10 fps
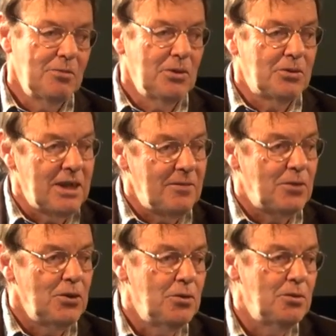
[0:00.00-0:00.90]
will
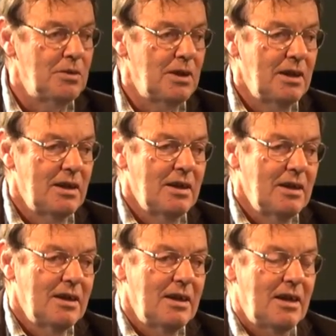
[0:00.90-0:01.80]
give you
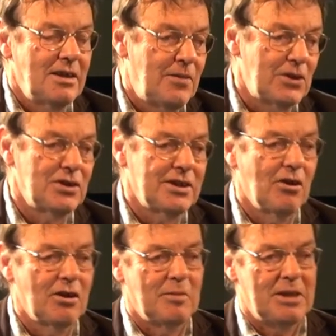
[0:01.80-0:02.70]
an efficient
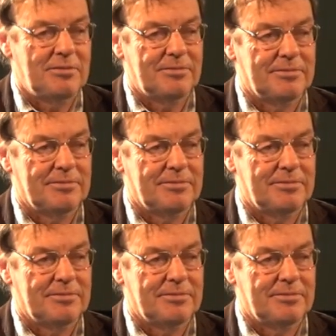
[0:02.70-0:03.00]
economy.